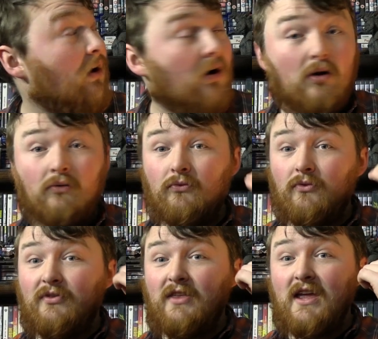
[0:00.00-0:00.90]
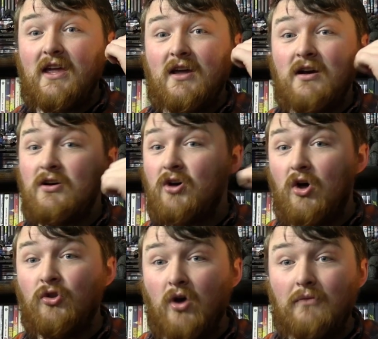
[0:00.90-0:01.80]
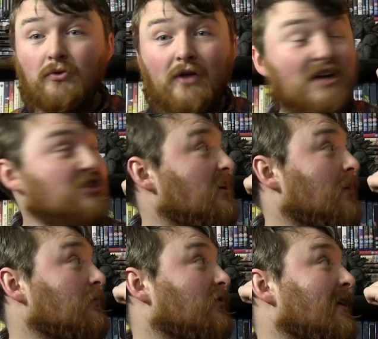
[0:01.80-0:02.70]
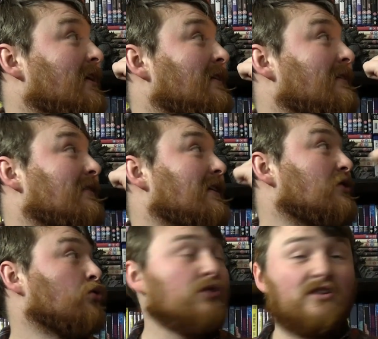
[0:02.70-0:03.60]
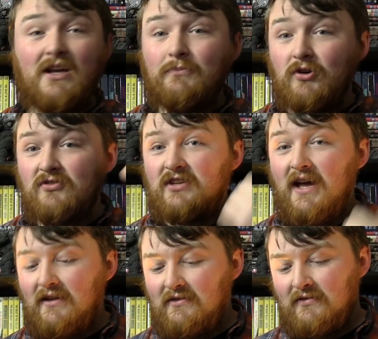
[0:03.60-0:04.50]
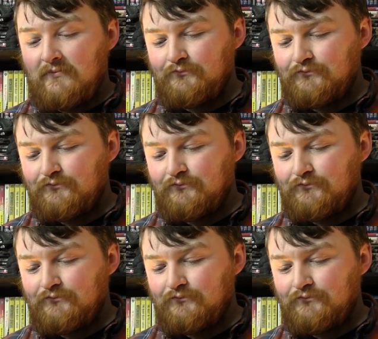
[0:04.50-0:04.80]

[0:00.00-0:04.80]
of the novel that actually comes in the Dawn of the Dead box set.